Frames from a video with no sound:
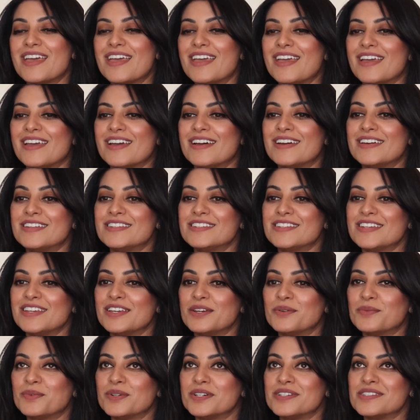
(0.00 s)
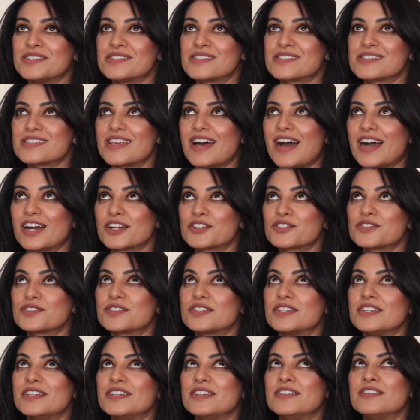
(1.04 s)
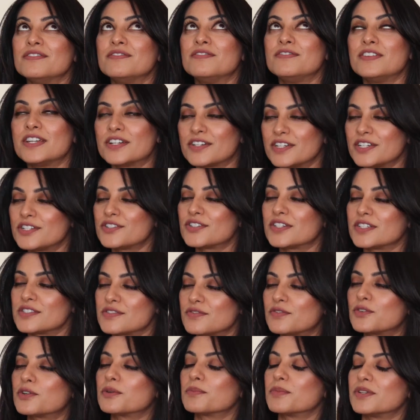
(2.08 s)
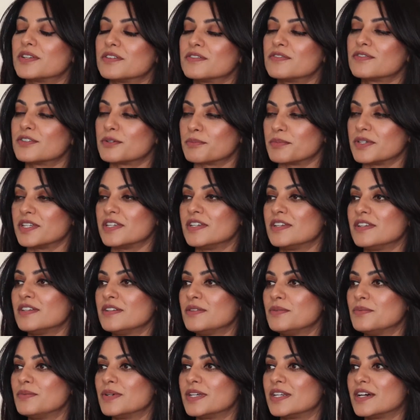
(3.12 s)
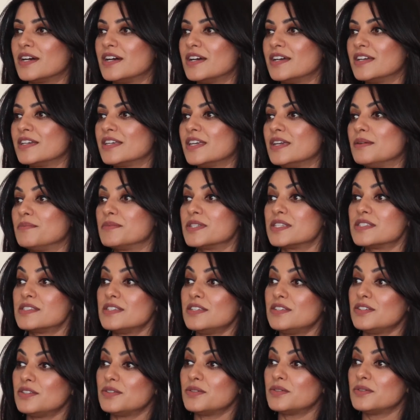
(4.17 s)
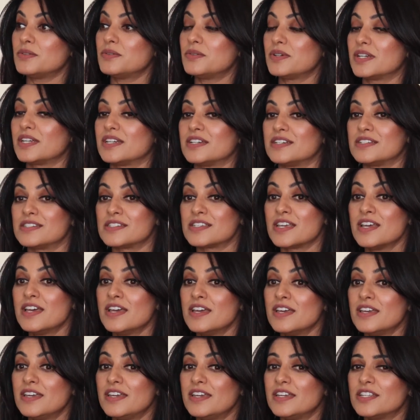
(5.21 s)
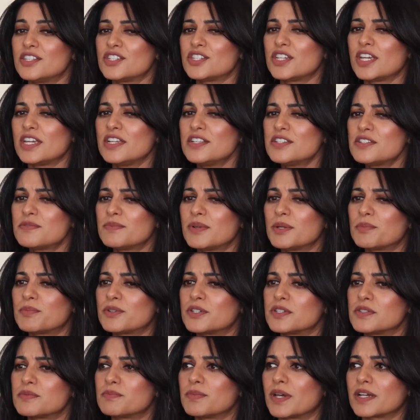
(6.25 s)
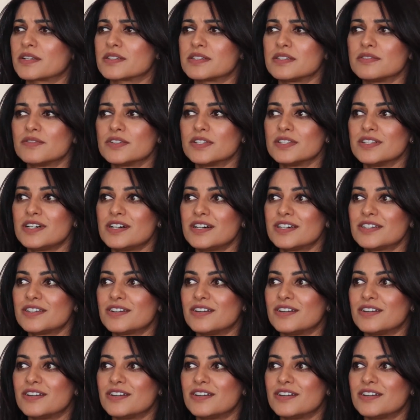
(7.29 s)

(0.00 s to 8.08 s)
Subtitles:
and it was actually very transformative for me when I came to see you, and it changed my perspective a lot